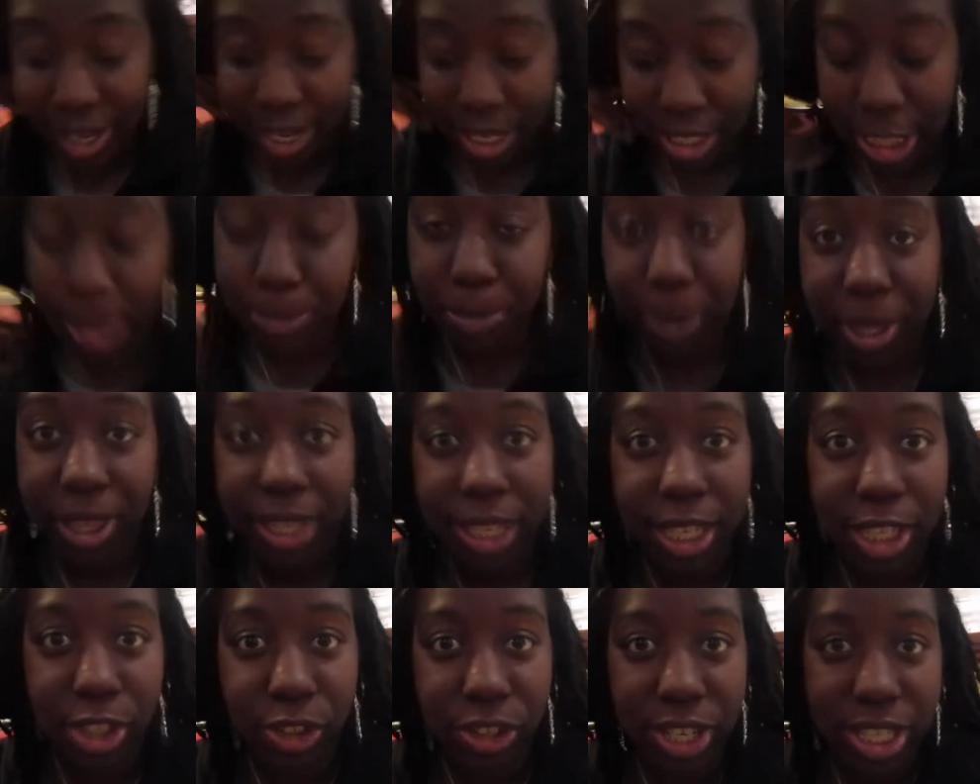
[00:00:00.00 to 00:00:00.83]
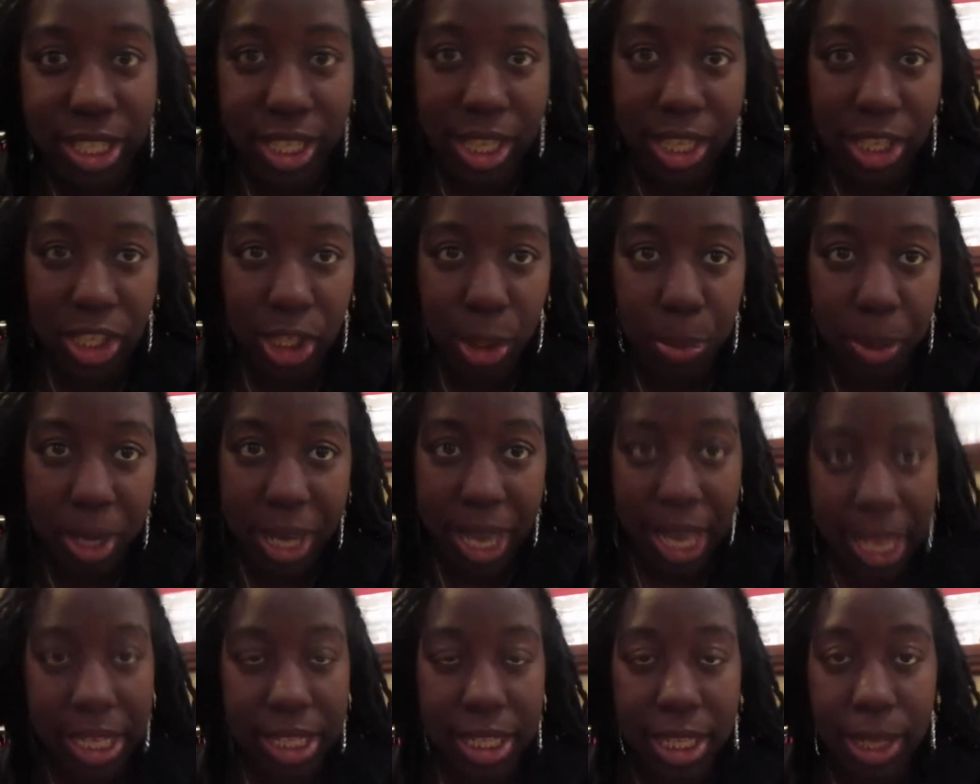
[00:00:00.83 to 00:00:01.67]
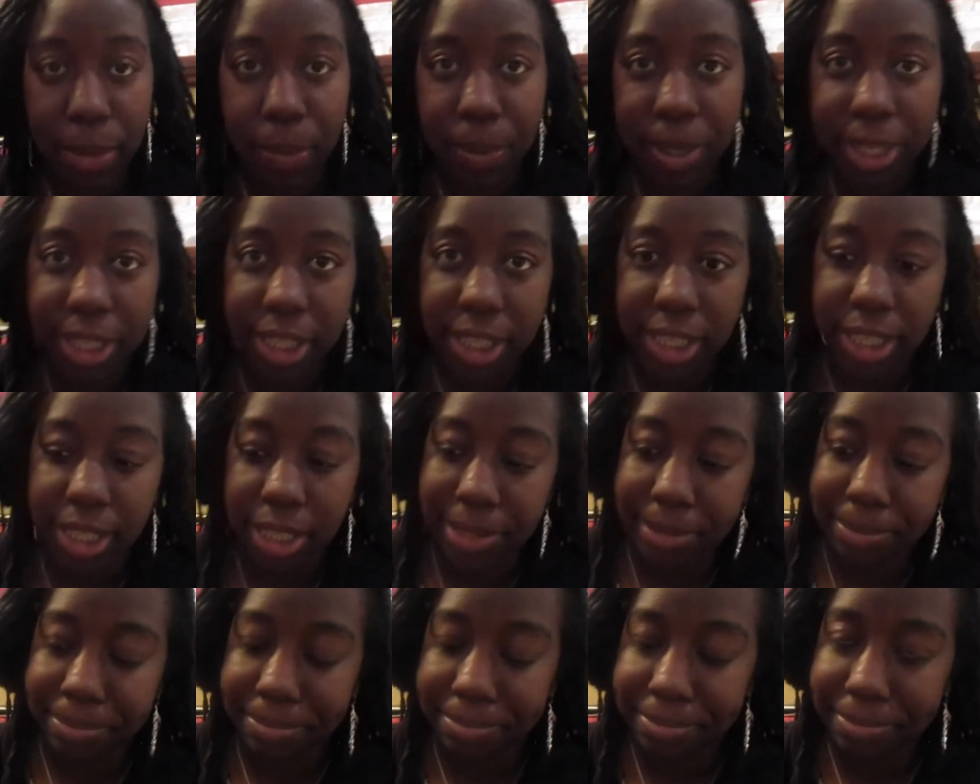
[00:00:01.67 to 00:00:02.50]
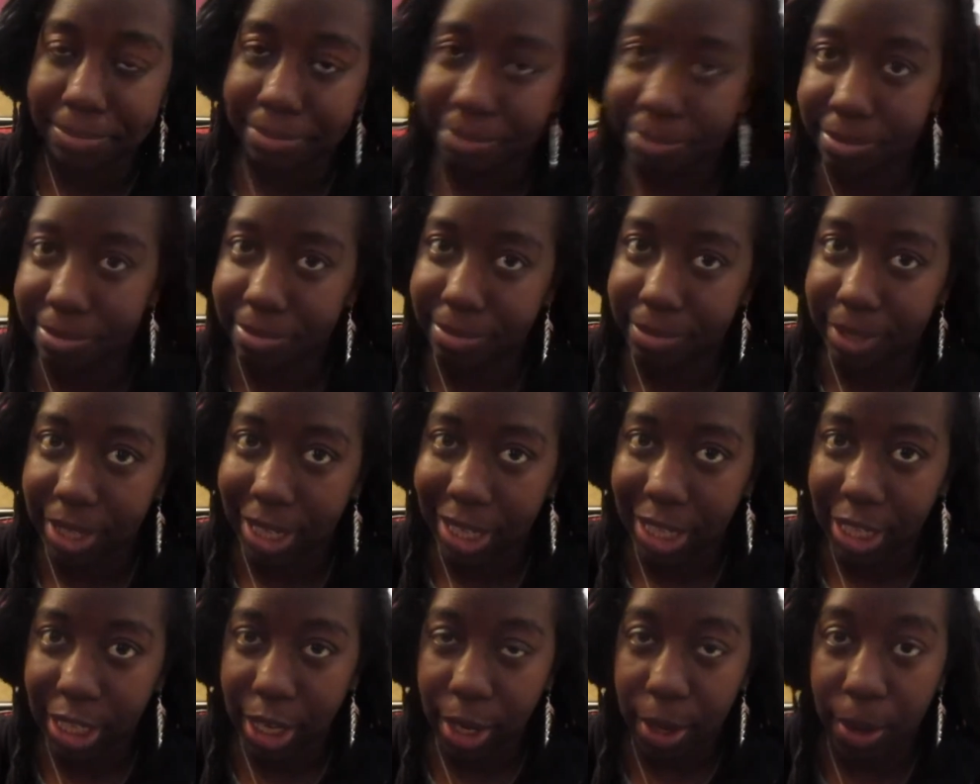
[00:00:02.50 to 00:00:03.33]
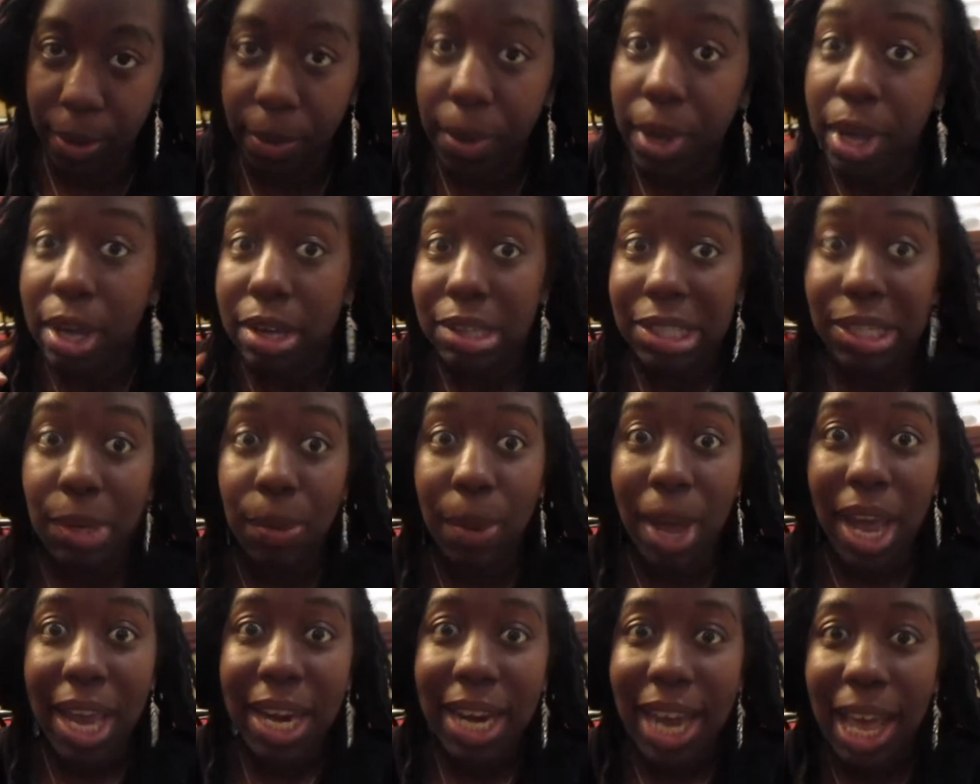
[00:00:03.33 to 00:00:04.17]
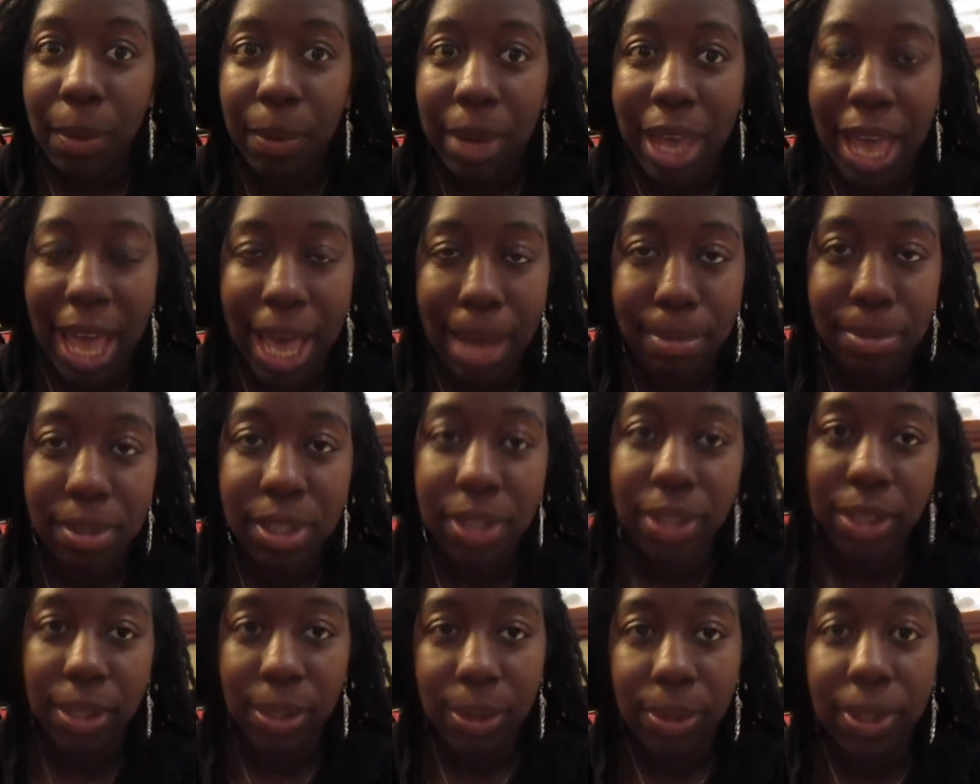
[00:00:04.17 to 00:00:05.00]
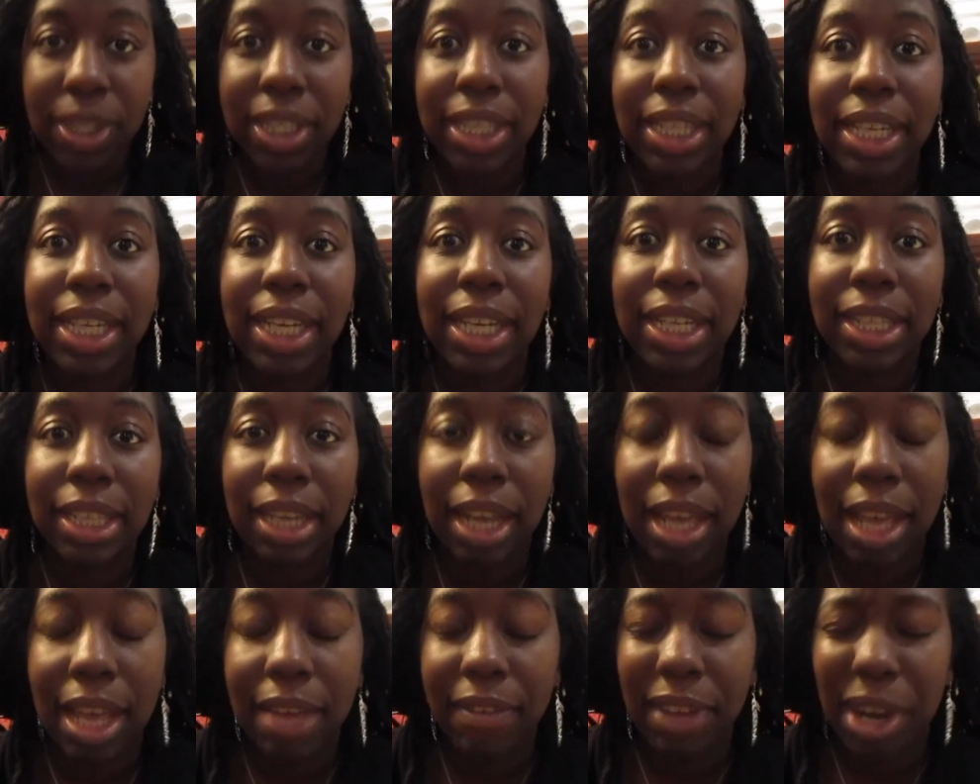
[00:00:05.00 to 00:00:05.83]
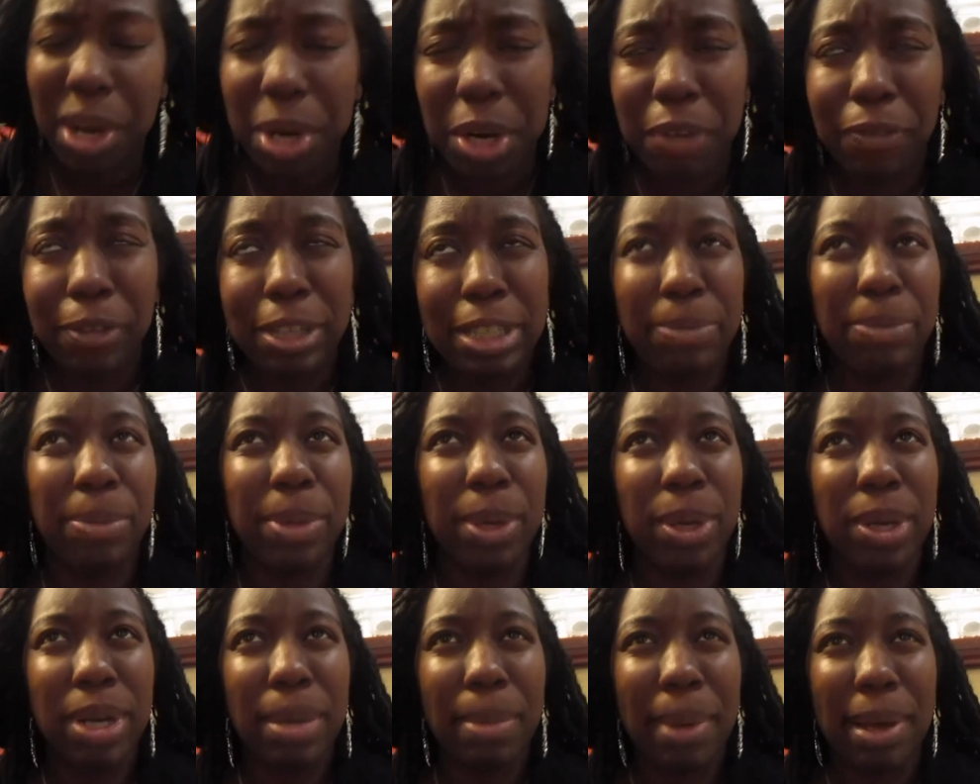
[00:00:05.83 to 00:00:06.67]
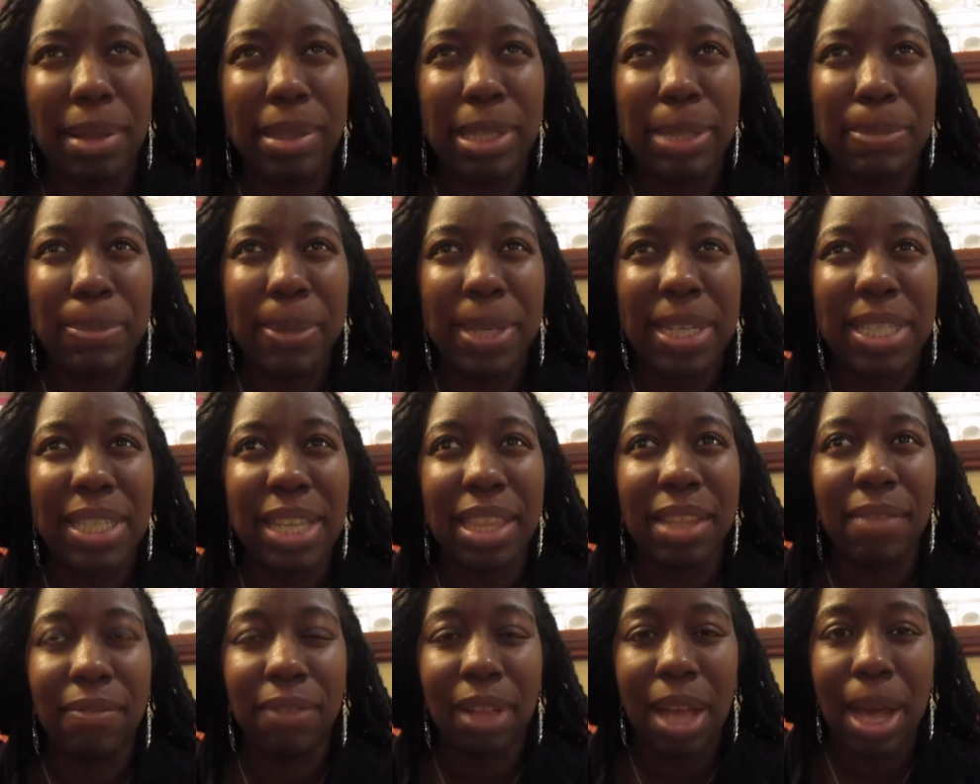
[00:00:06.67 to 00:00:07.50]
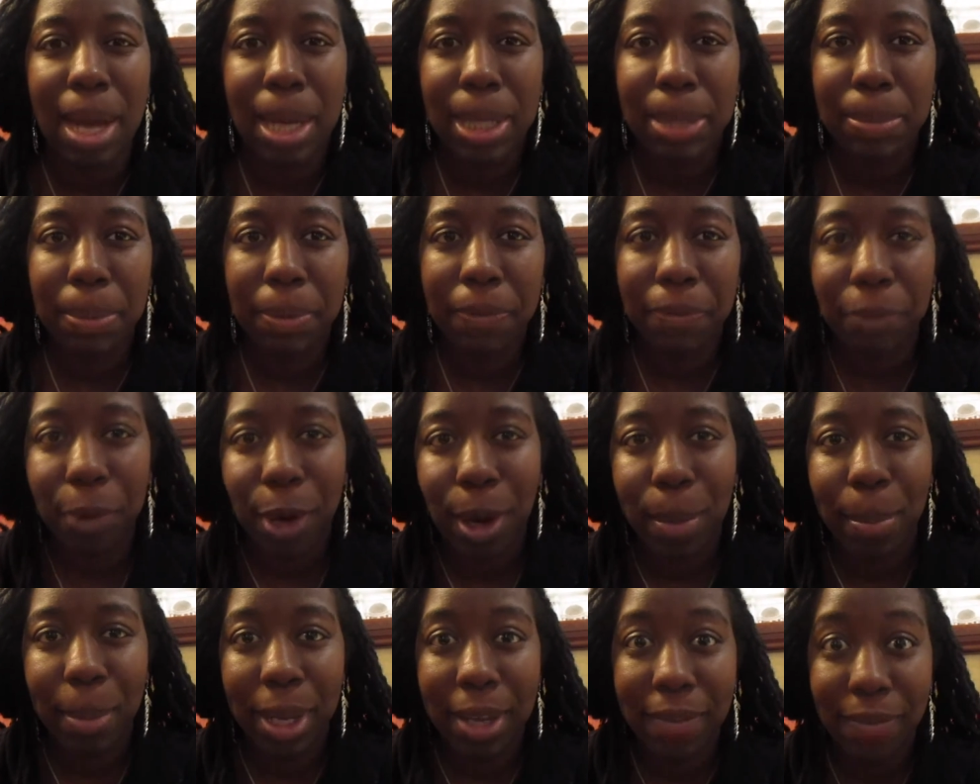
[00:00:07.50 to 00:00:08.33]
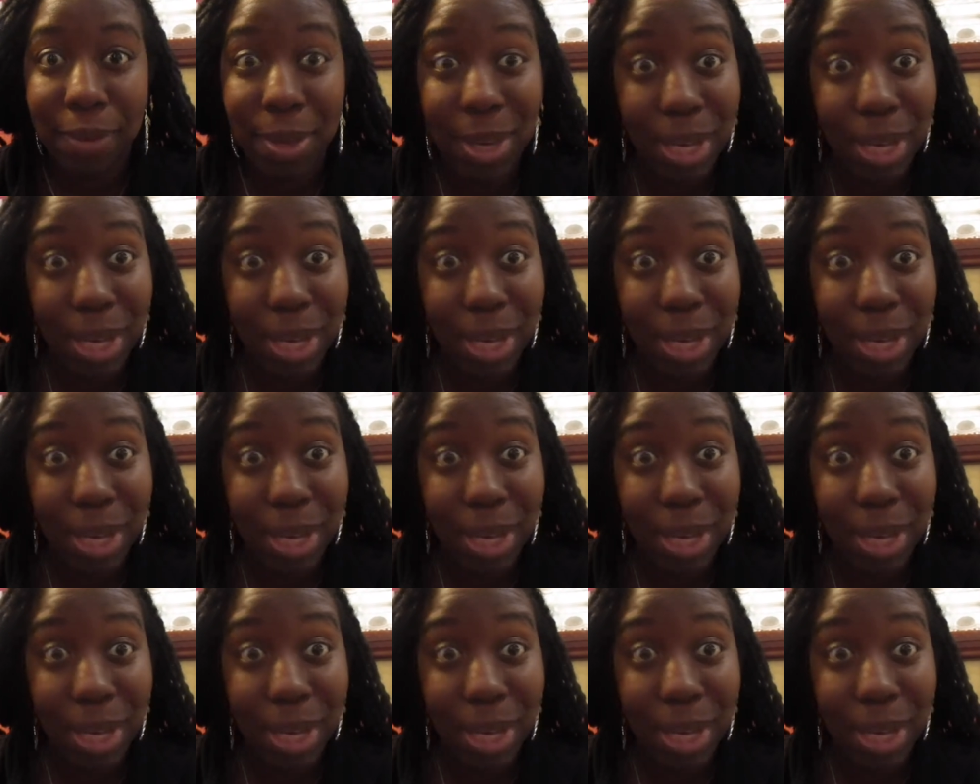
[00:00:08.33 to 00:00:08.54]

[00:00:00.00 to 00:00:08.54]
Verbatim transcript: I just put the address in the GPS and then we just go. So why not? We absolutely love. I don't know if I've spoken about this place in the vlog before, but if you